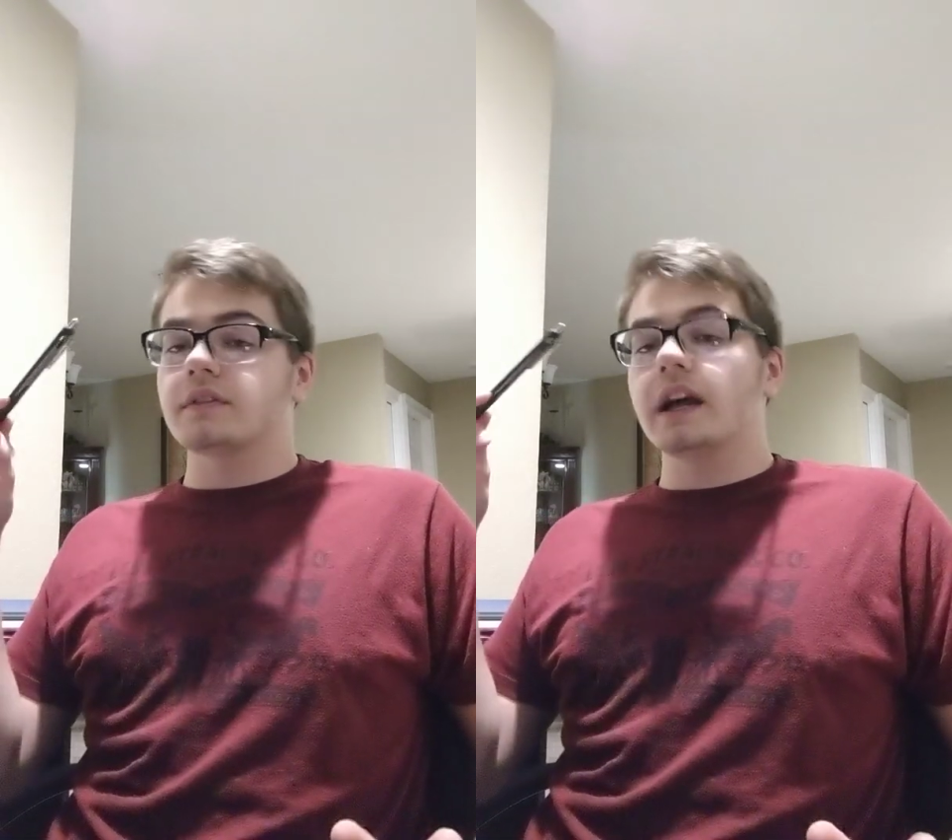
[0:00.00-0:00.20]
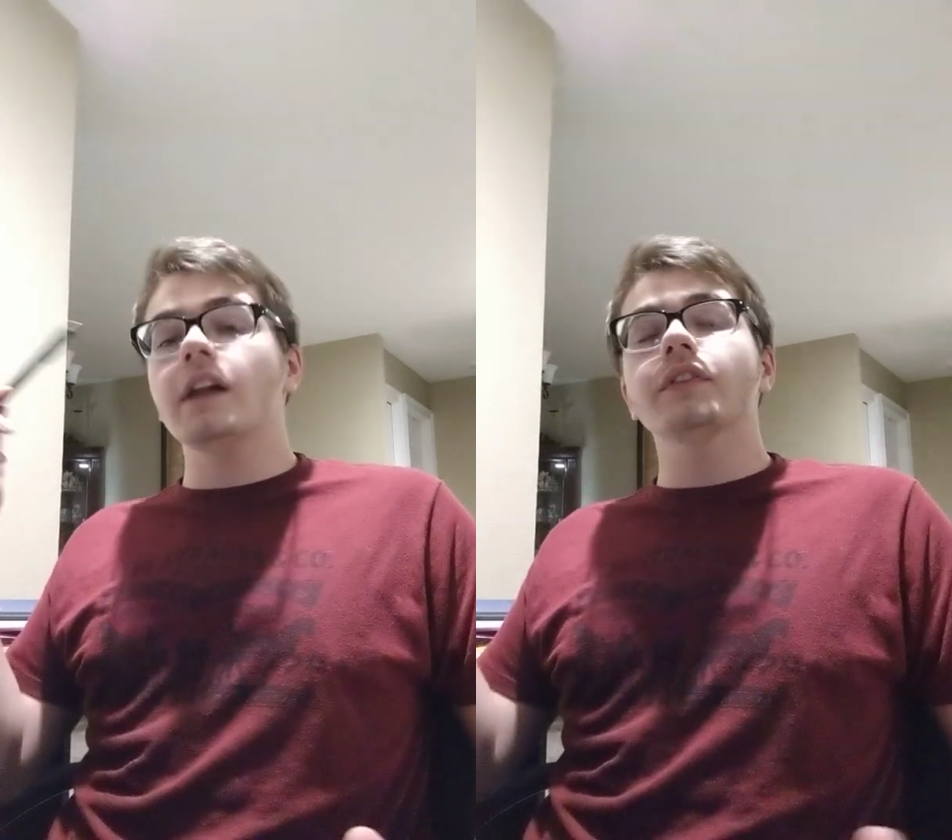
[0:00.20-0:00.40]

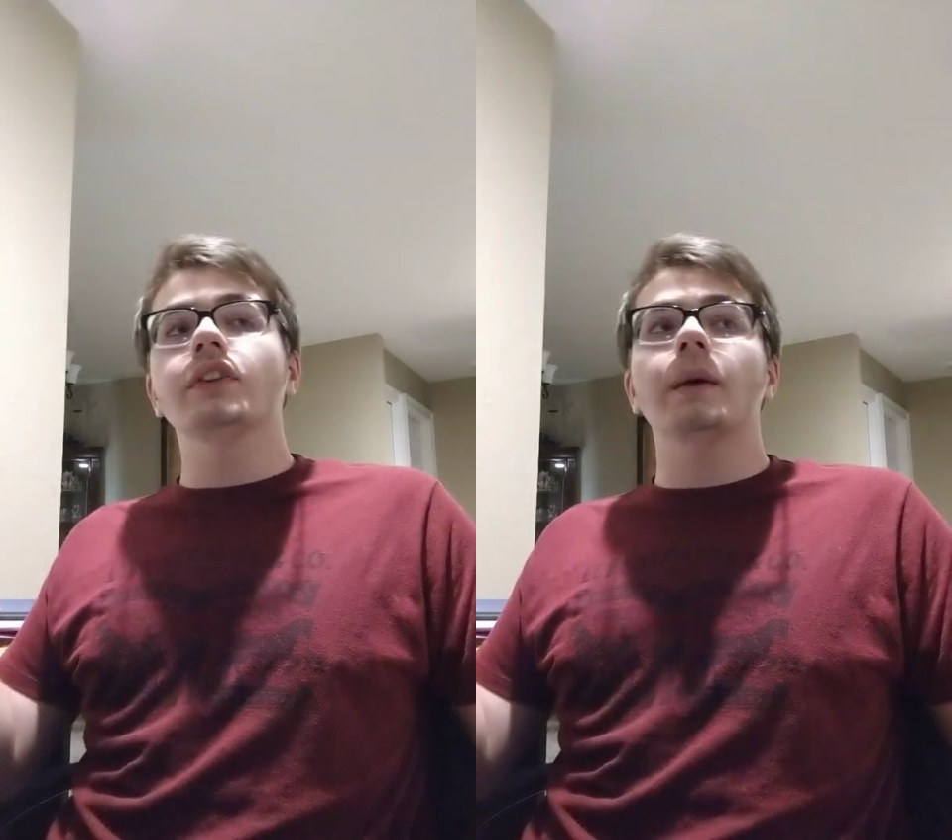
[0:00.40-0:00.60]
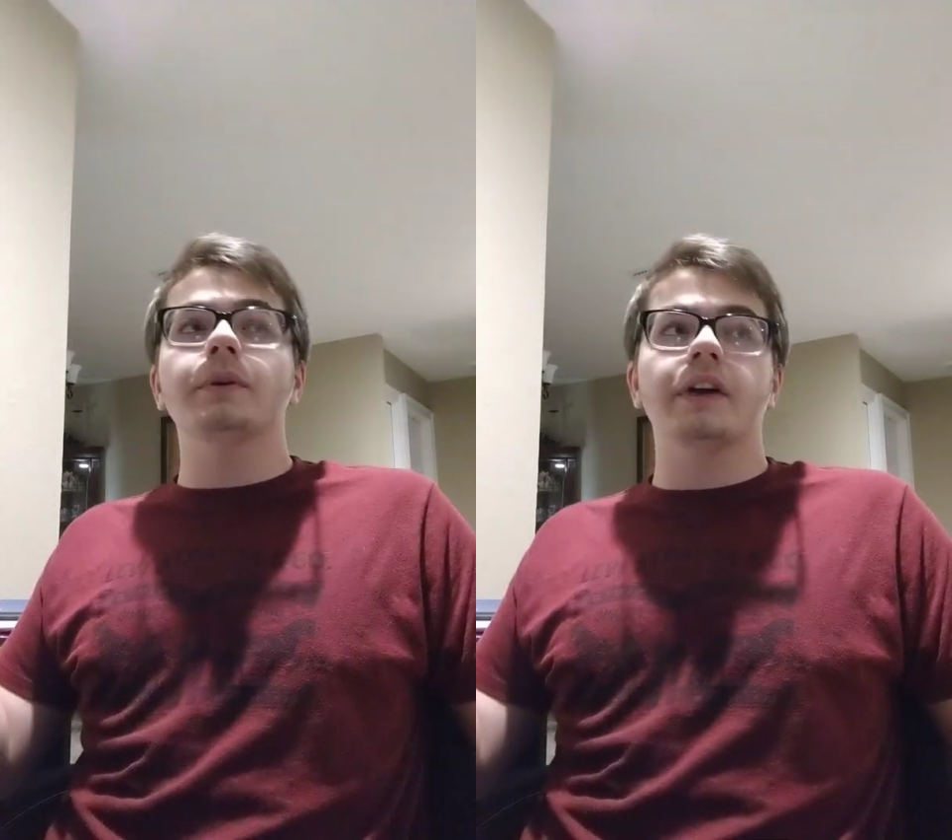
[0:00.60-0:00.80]
not off the
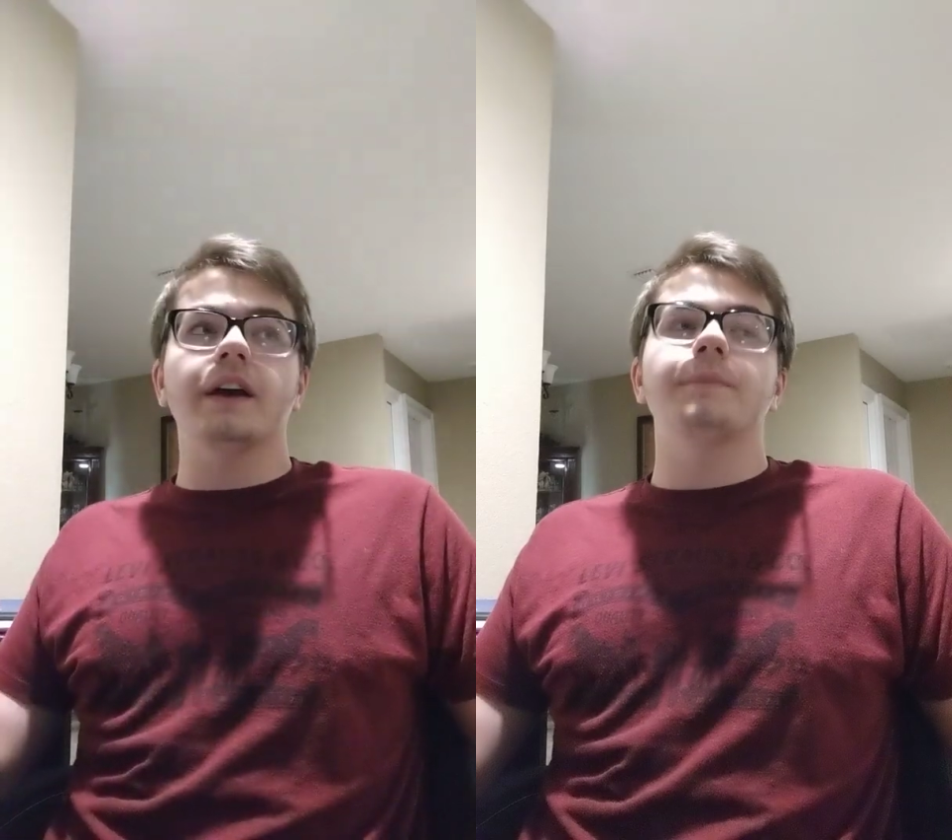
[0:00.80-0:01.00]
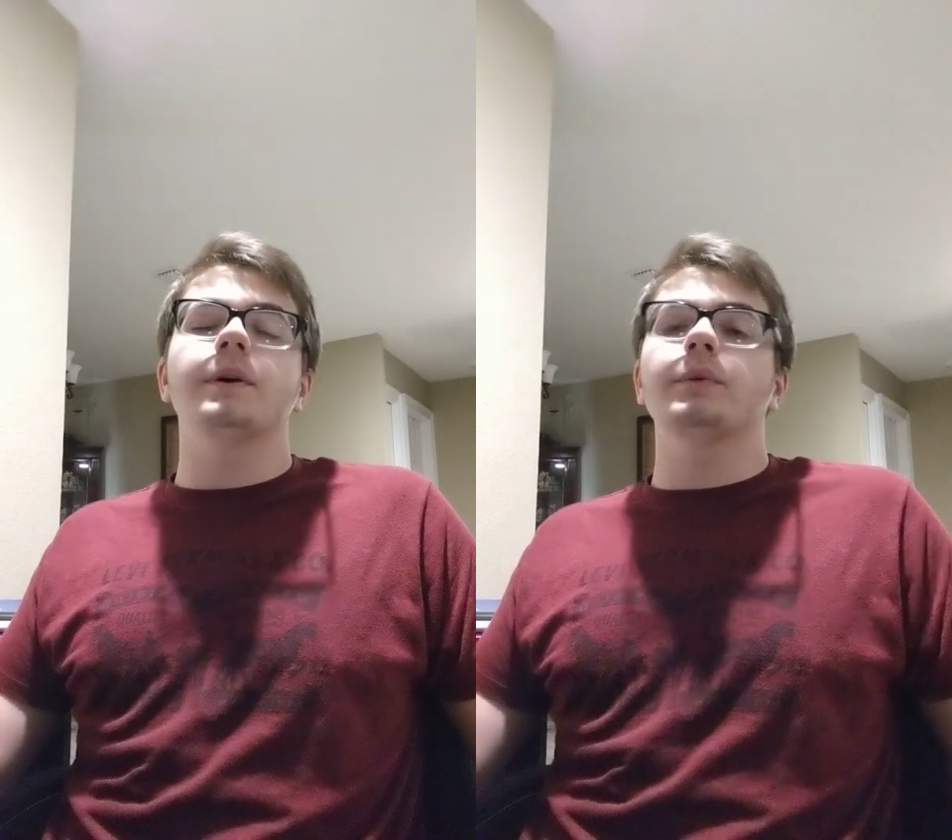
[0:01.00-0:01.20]
top of your
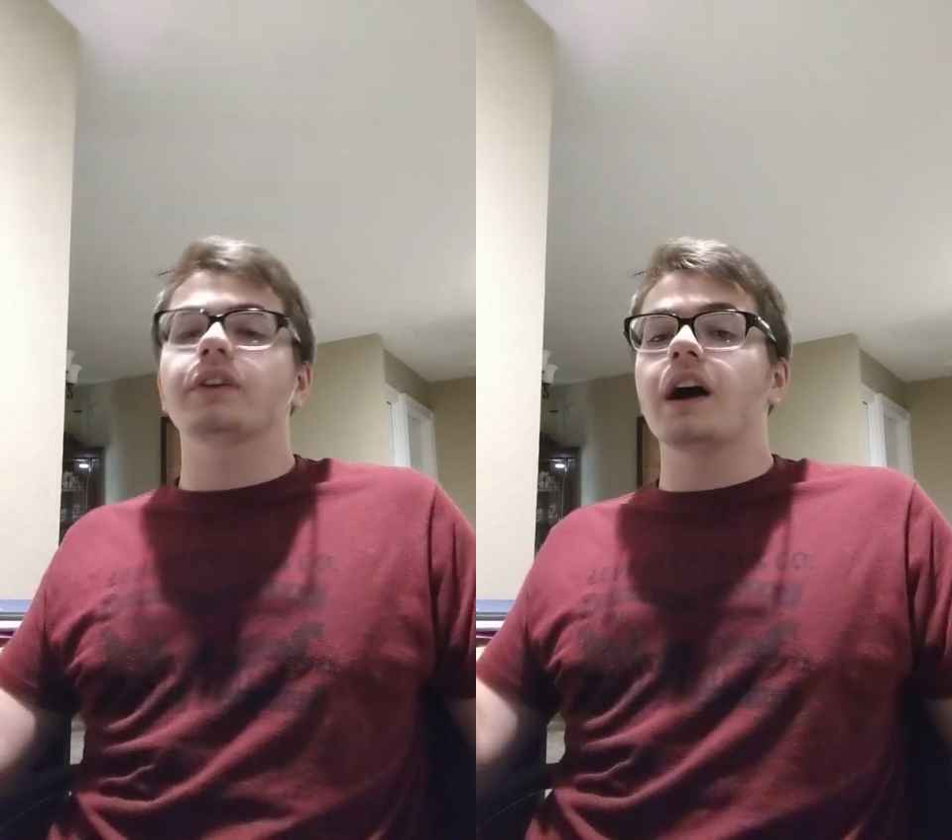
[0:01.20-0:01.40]
head, but with a